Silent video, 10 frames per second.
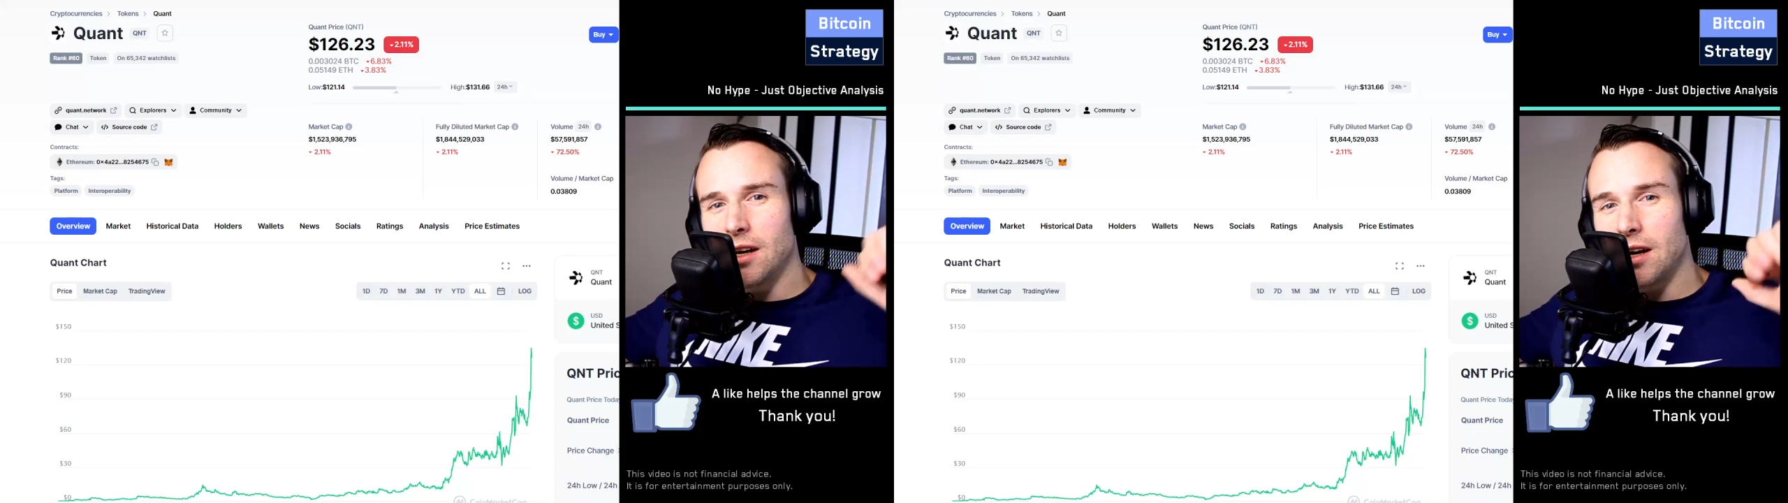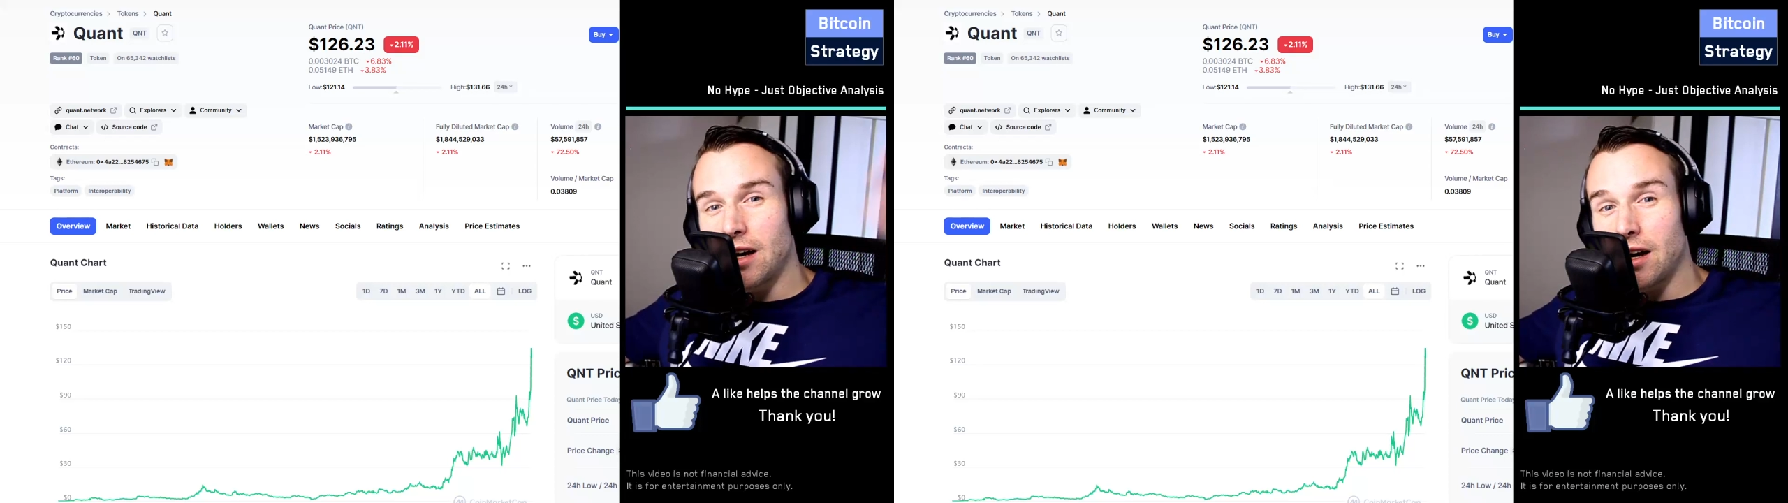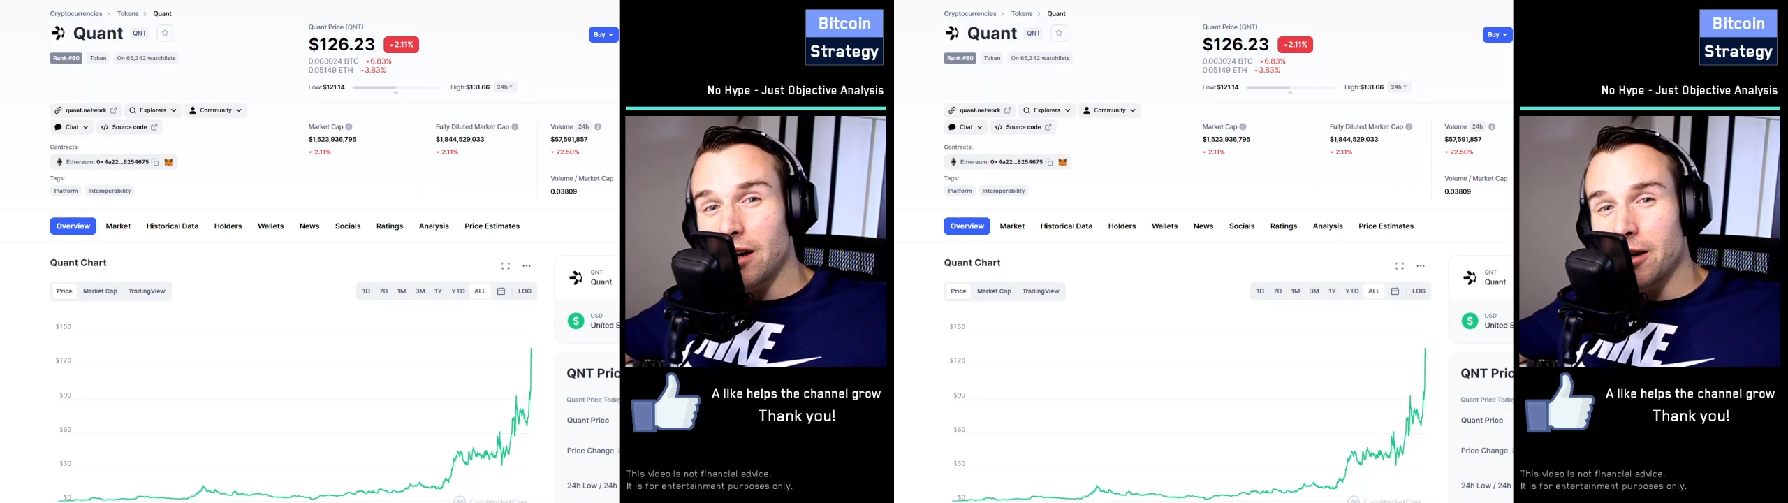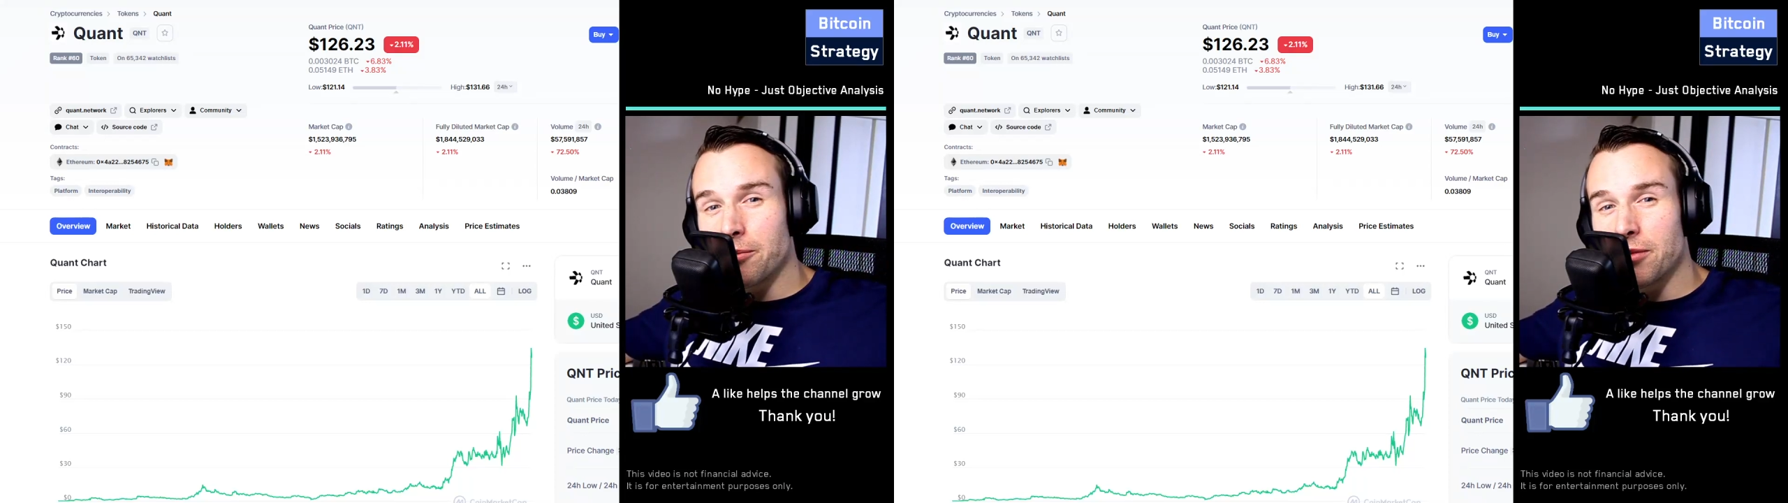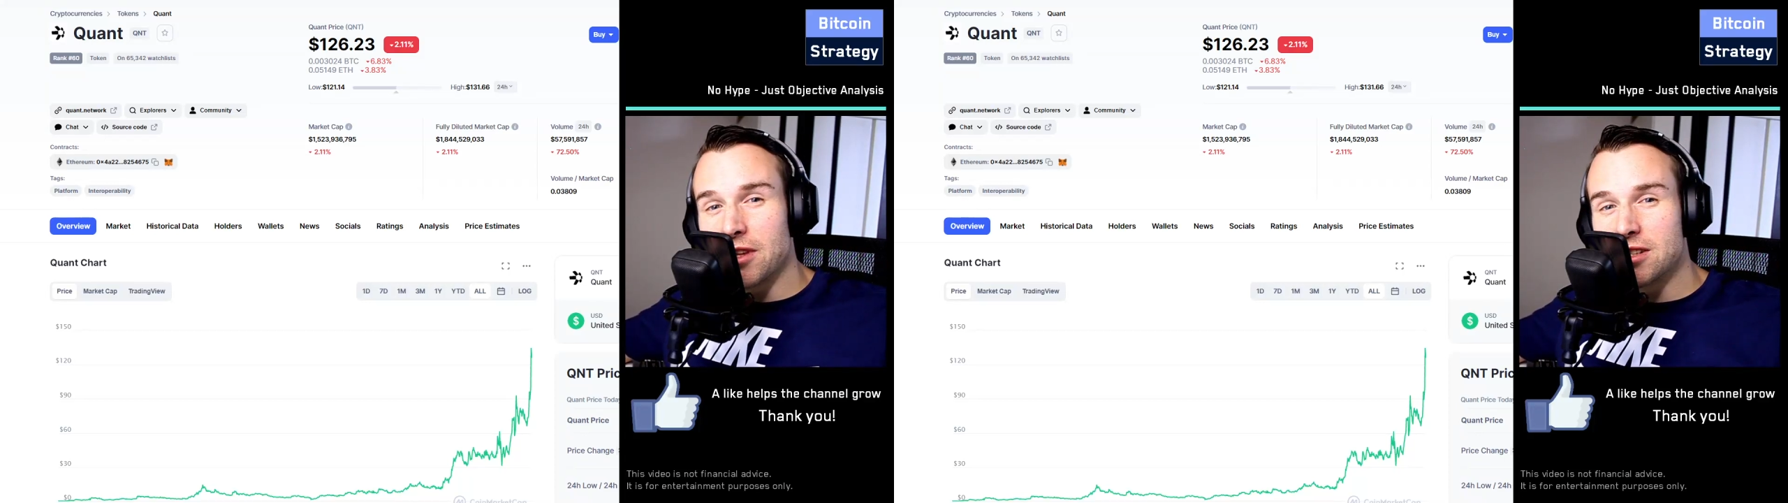Hi,
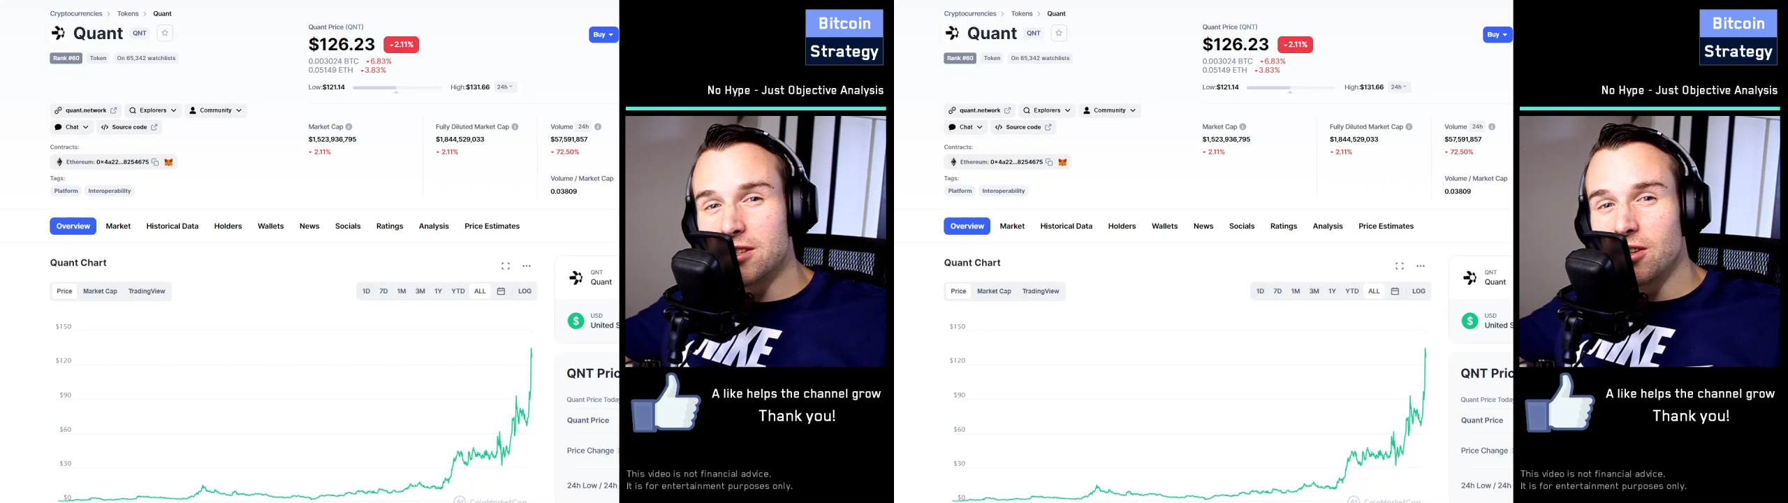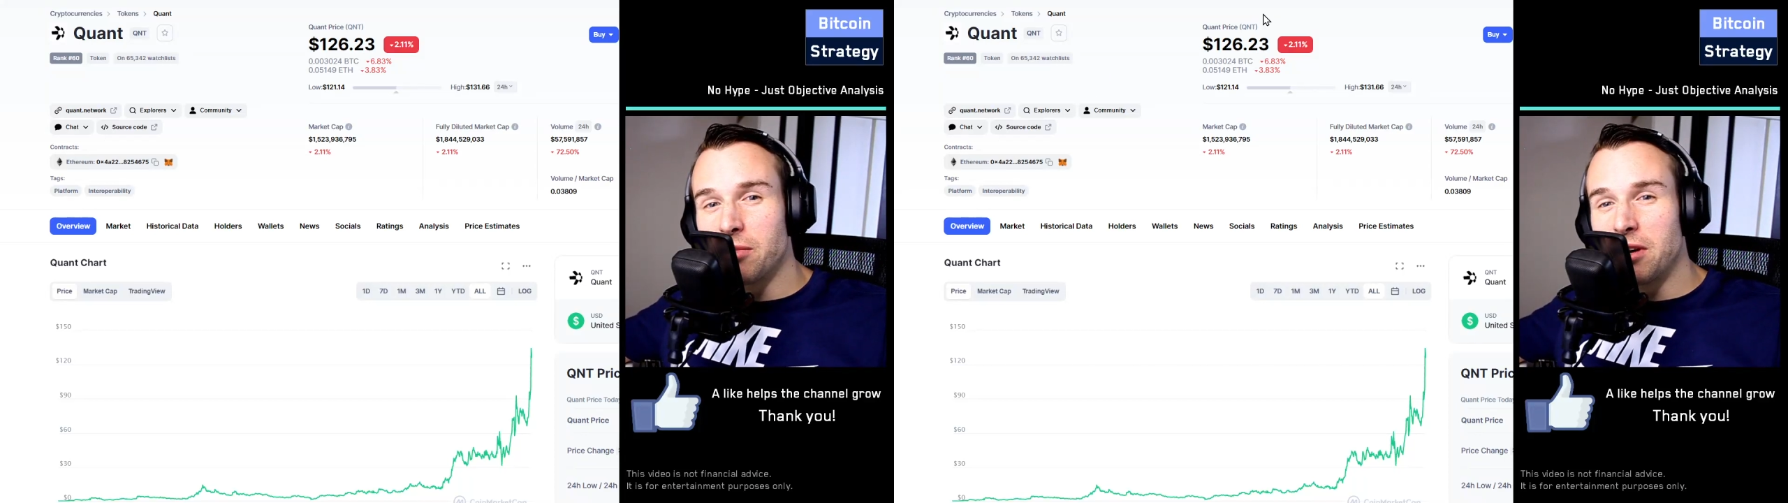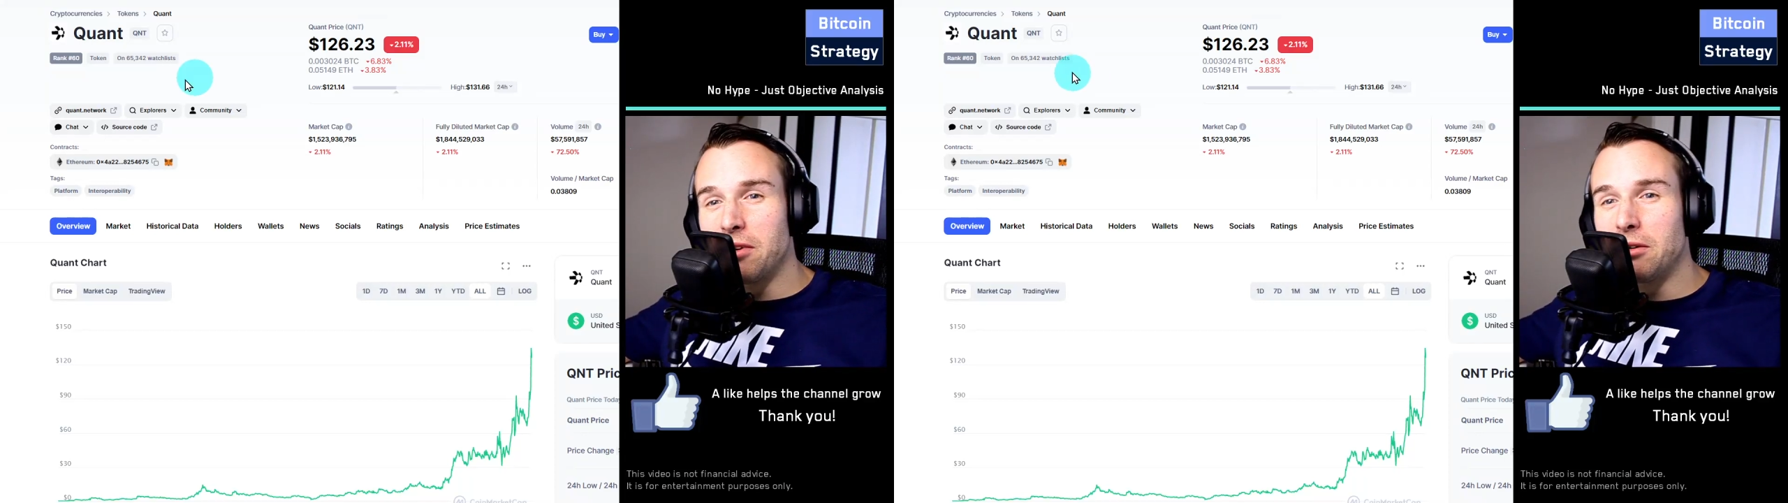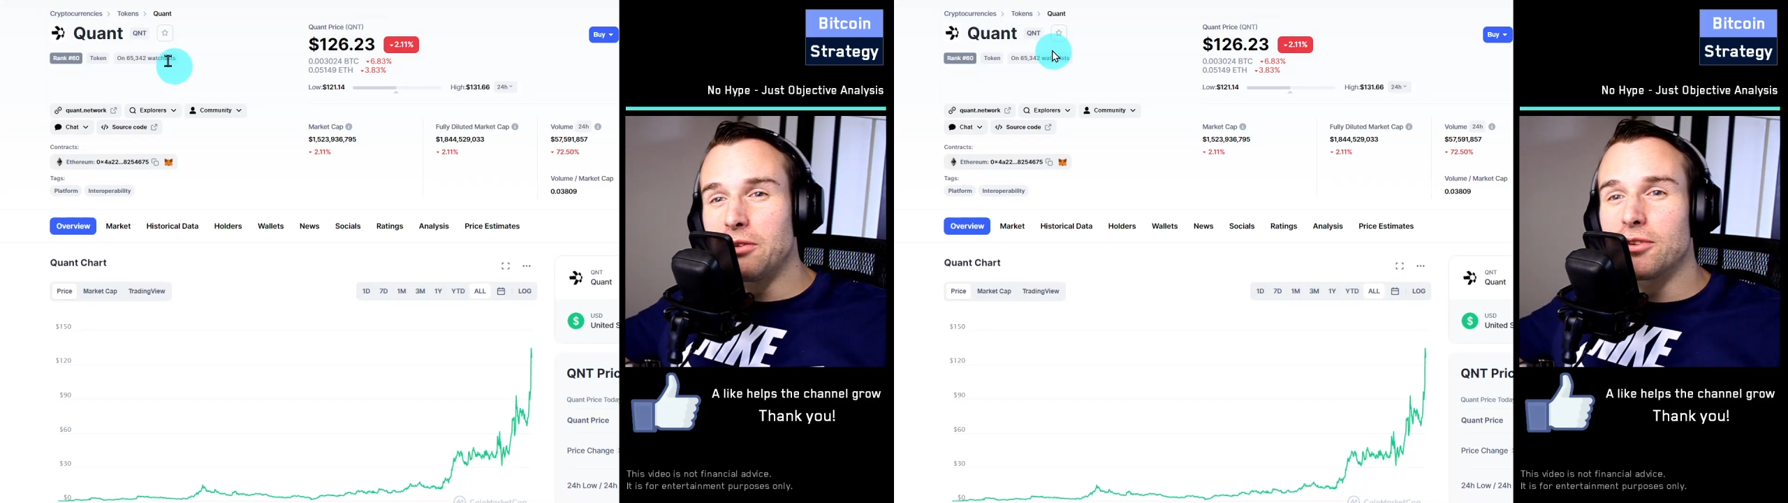this is not my very